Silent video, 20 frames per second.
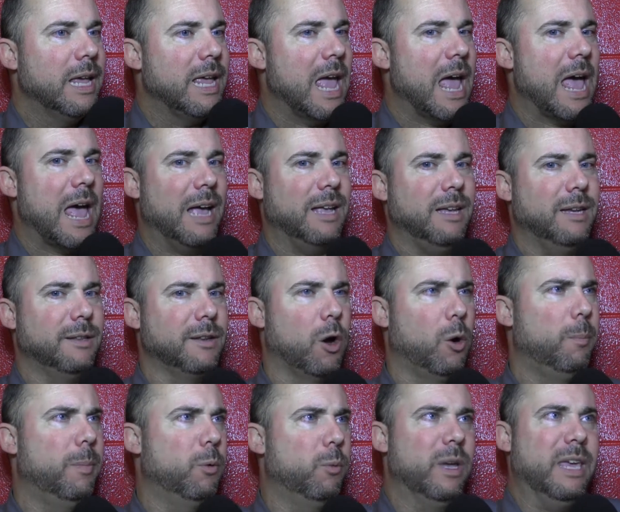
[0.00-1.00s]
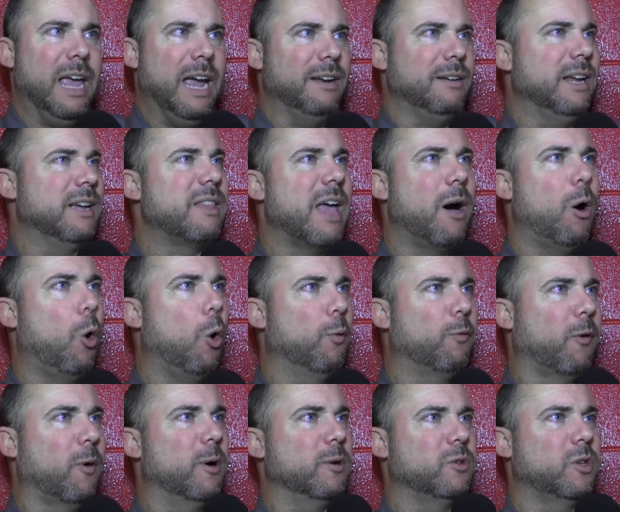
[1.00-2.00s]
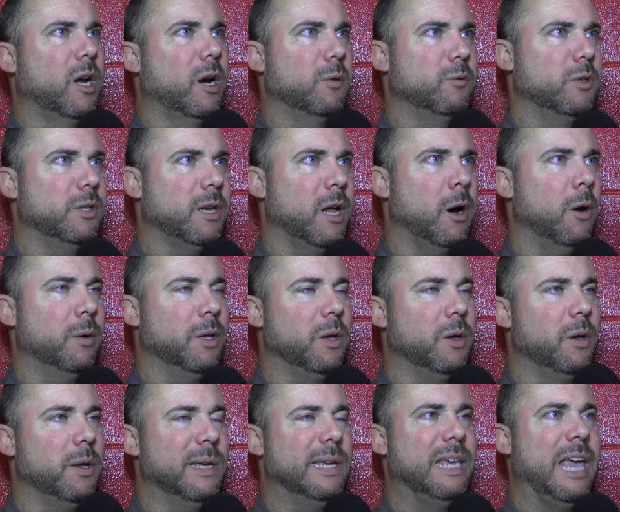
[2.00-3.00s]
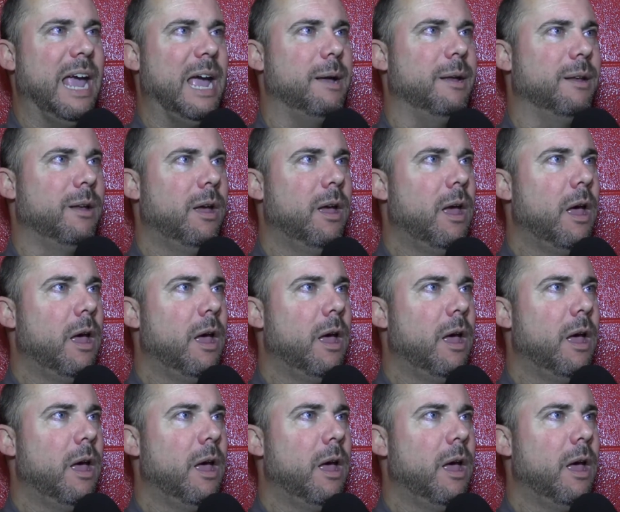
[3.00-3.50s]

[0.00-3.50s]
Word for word: Yeah, you know, but we can't dig that hole for ourselves. You know, you, you can't.